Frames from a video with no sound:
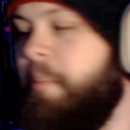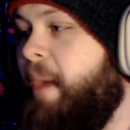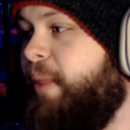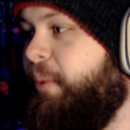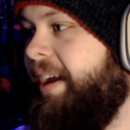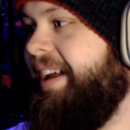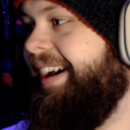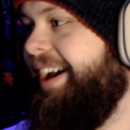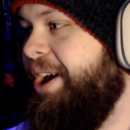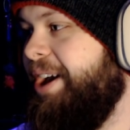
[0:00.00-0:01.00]
By the way,
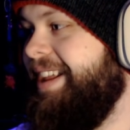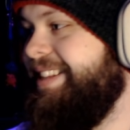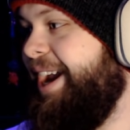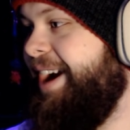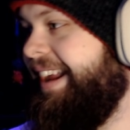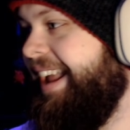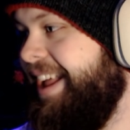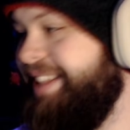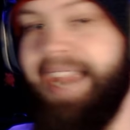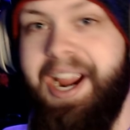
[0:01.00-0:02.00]

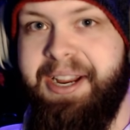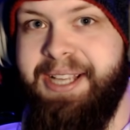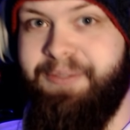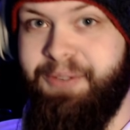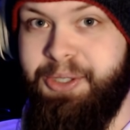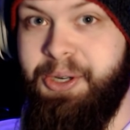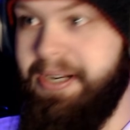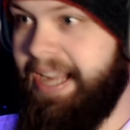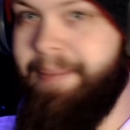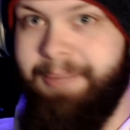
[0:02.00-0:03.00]
Derek is for
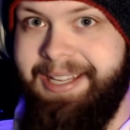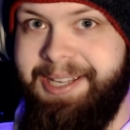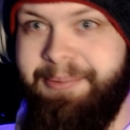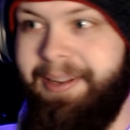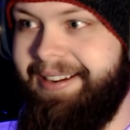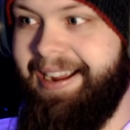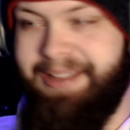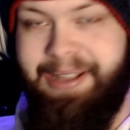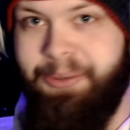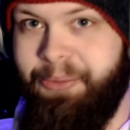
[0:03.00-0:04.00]
sure not Malia's mother.
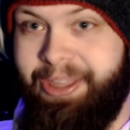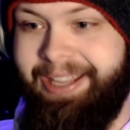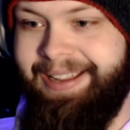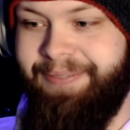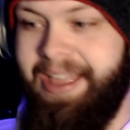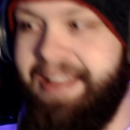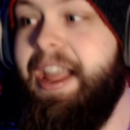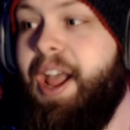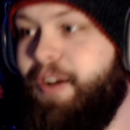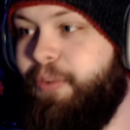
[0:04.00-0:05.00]
I don't think.
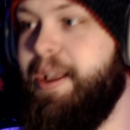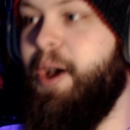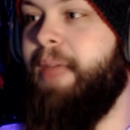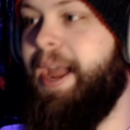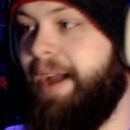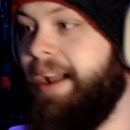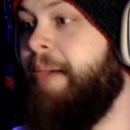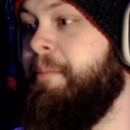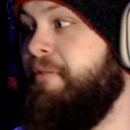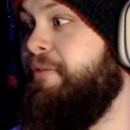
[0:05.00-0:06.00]
If we go that route,
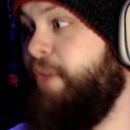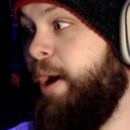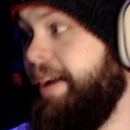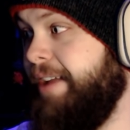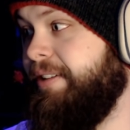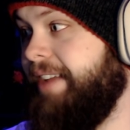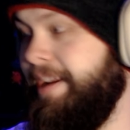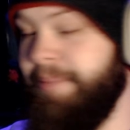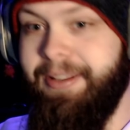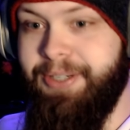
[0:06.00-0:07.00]
I'm gonna be very
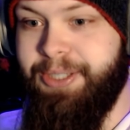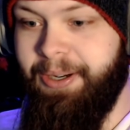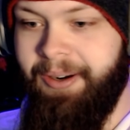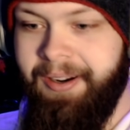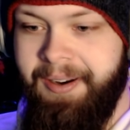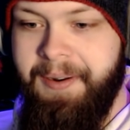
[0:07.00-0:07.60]
entertained by this show.